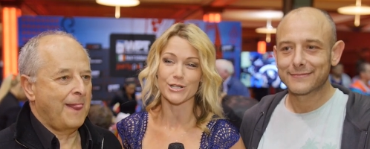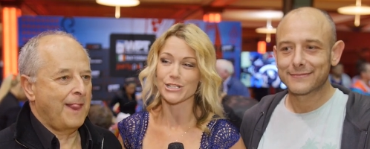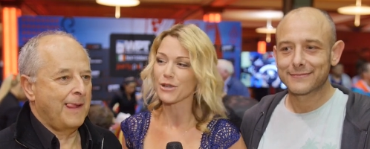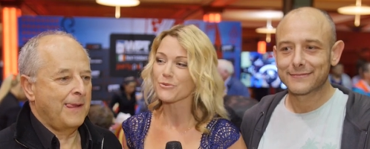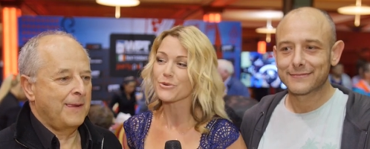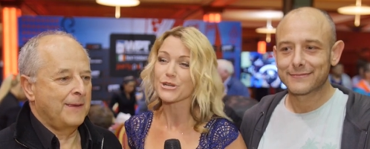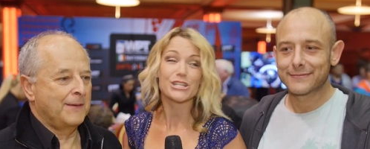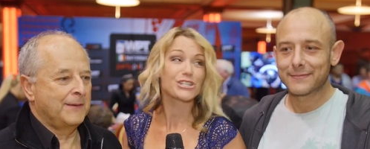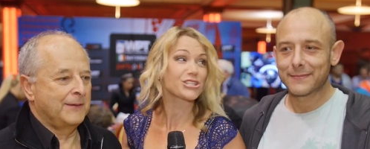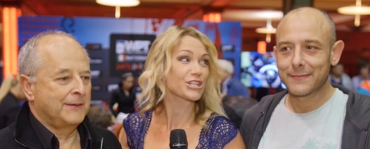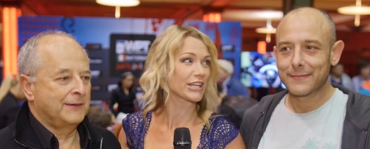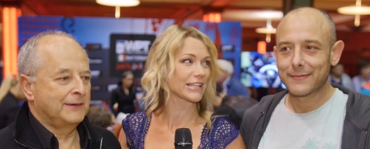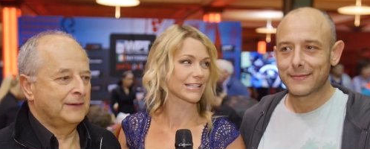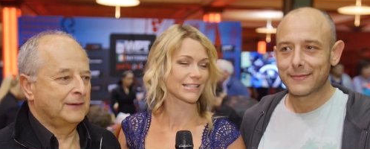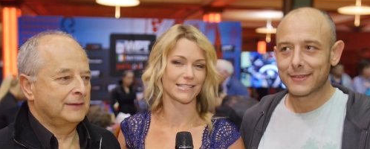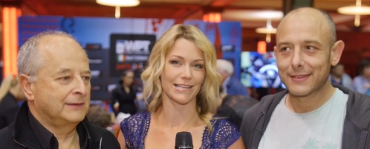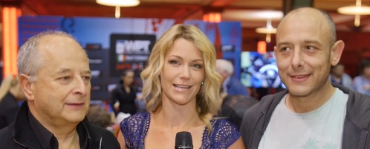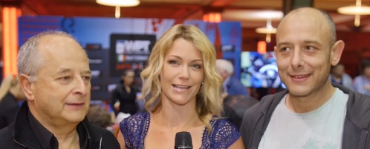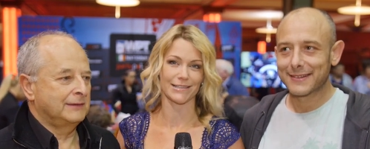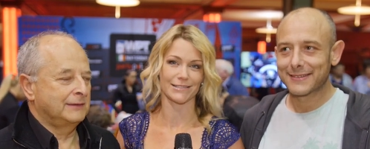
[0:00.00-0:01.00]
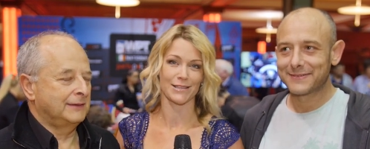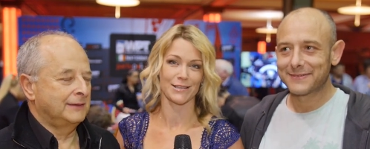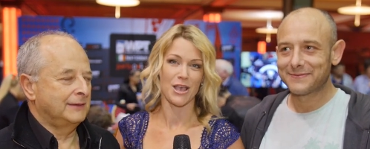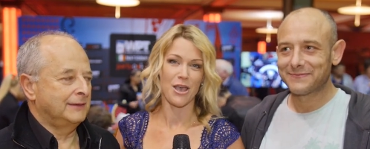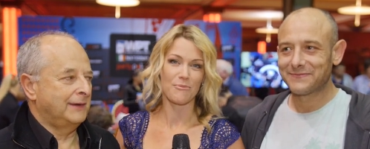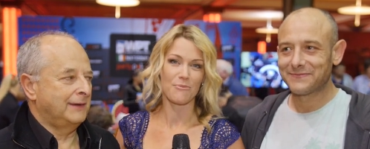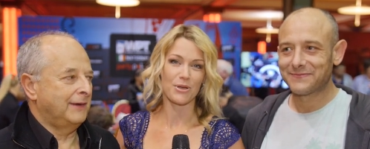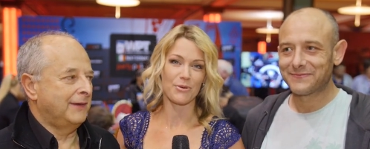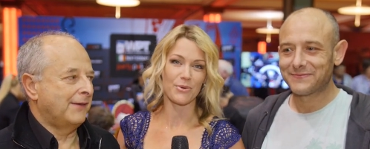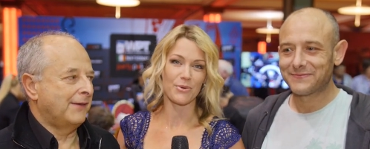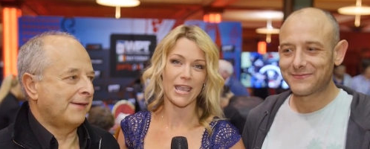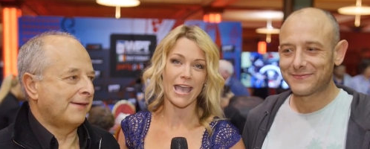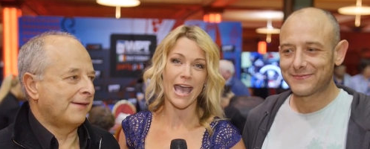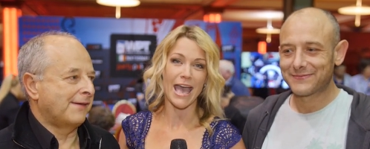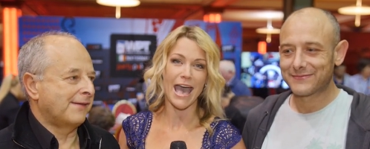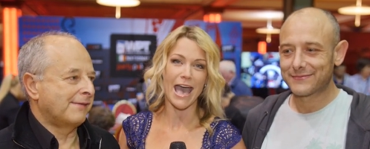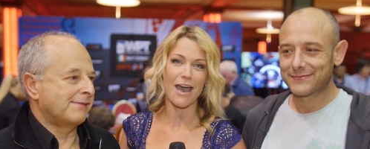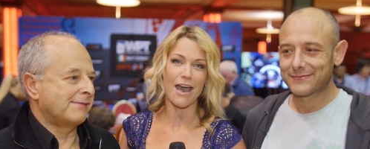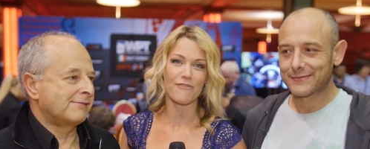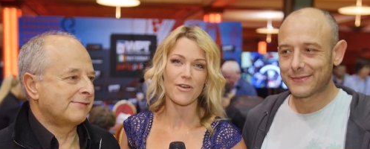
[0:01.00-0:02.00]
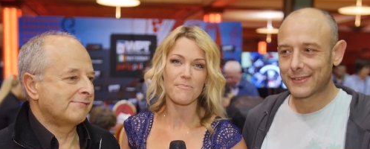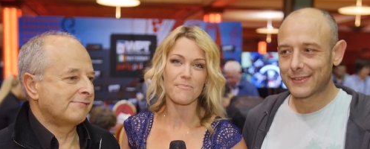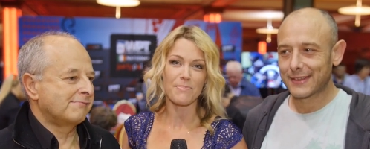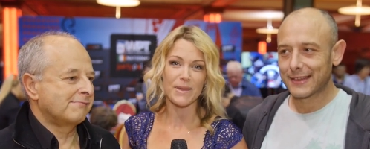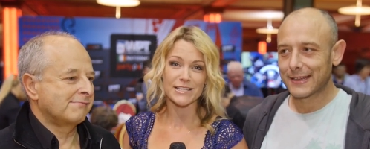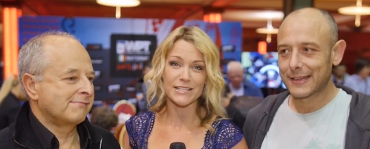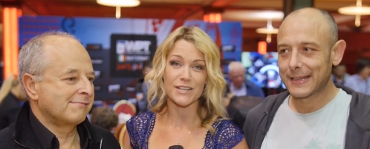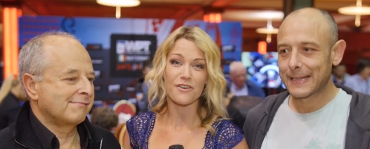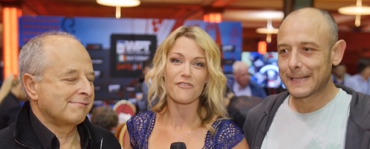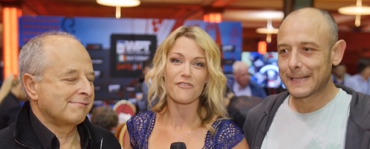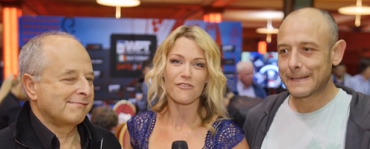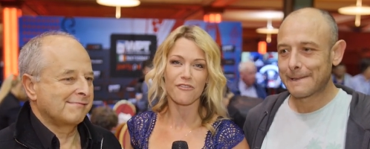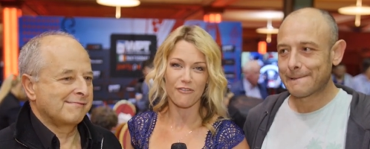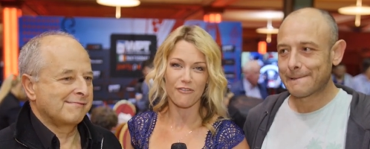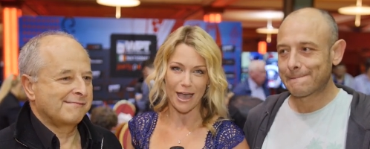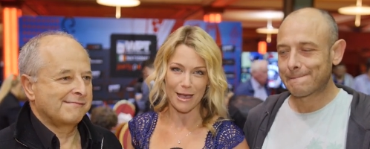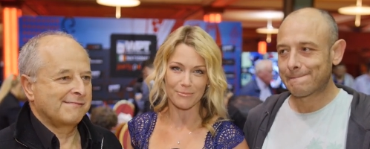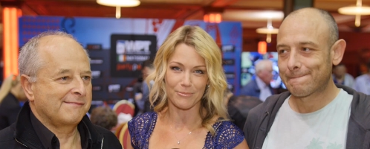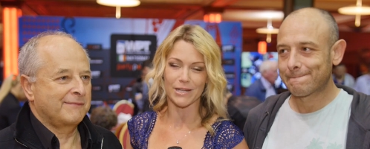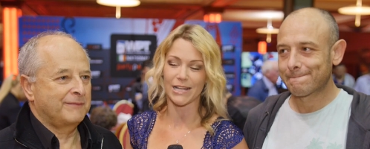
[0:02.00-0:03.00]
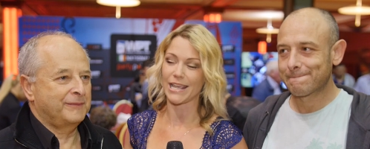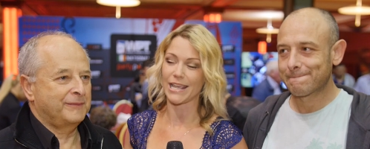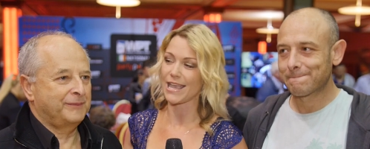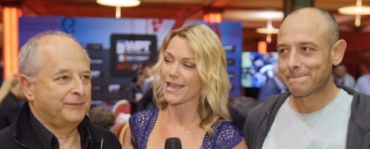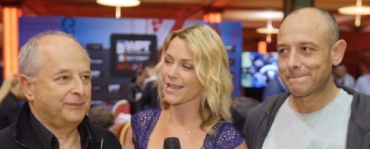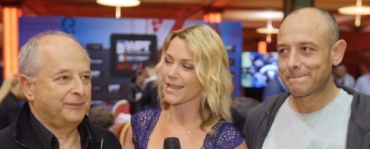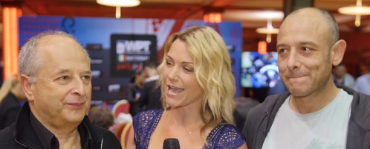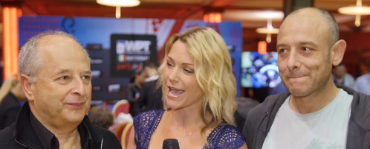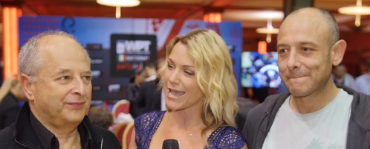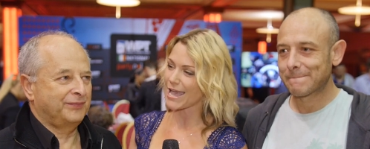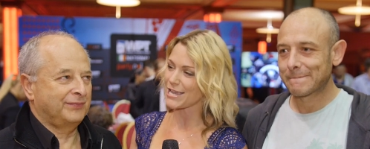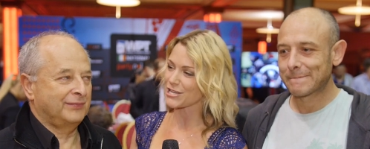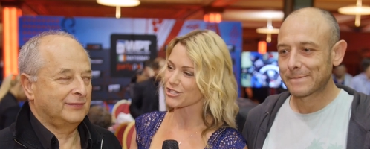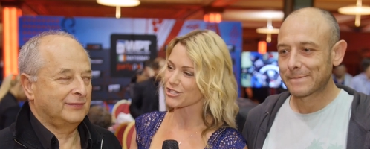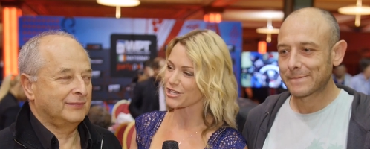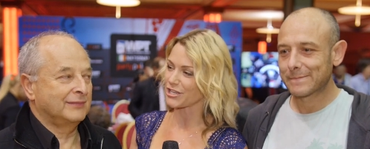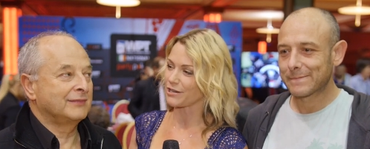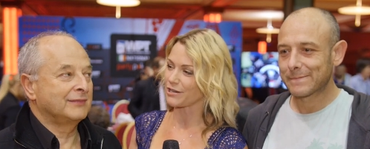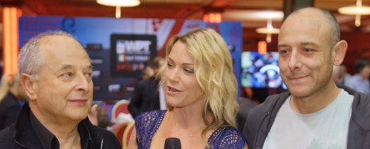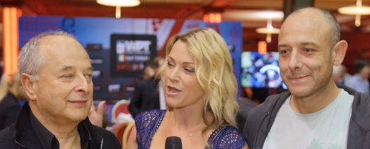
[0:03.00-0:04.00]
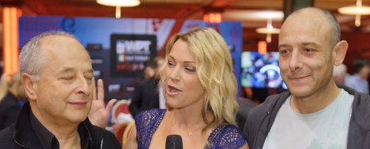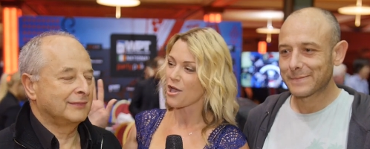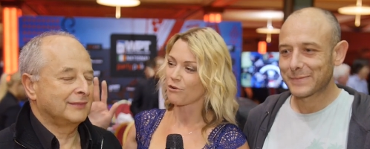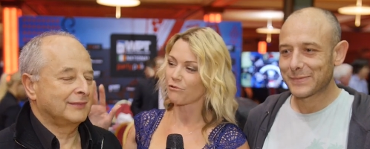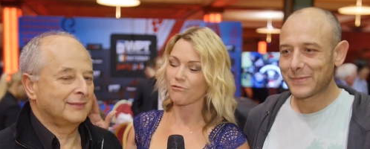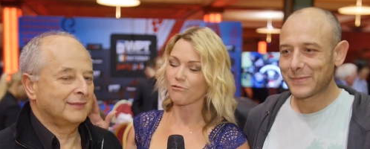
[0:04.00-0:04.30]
Speaker 1: I don't want to jinx it, but we have a bit of a family occasion.